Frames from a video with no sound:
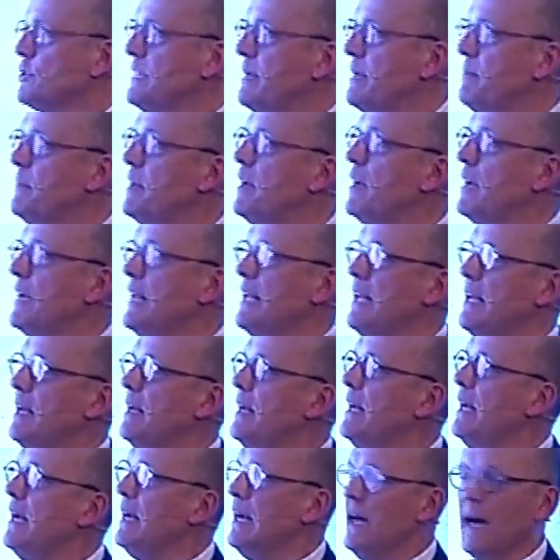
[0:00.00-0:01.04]
similarly
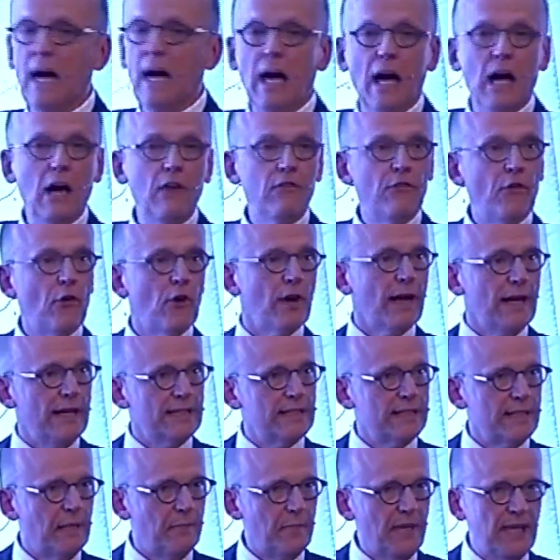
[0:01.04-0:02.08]
for
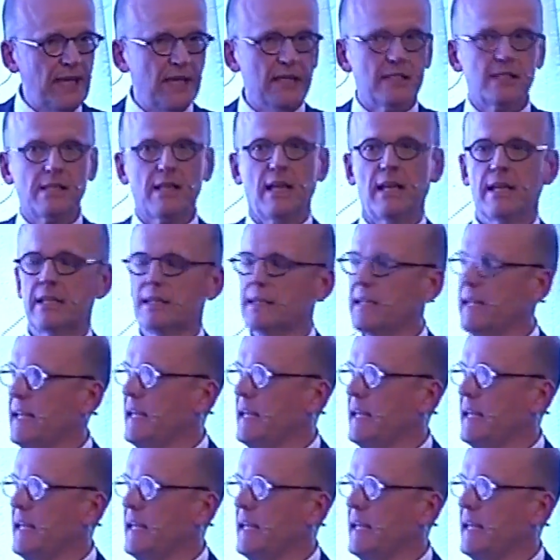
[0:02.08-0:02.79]
SMEs, like